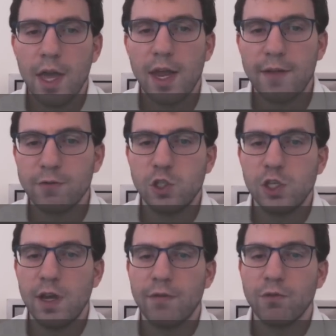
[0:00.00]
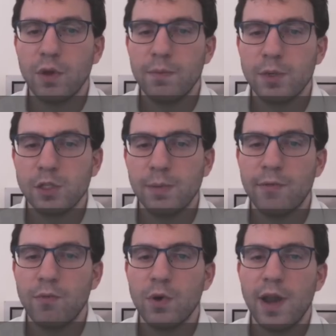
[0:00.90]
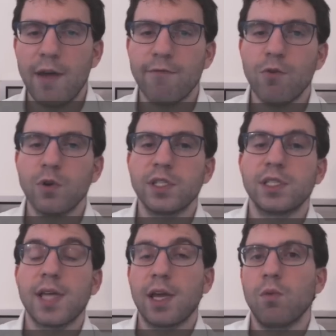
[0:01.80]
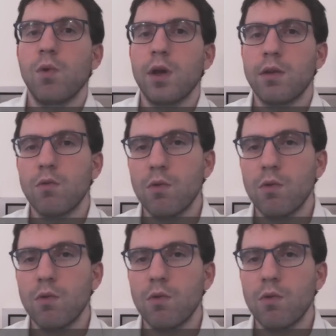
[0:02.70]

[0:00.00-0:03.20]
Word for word: And after g f three, bishop f one, f four, it's exactly what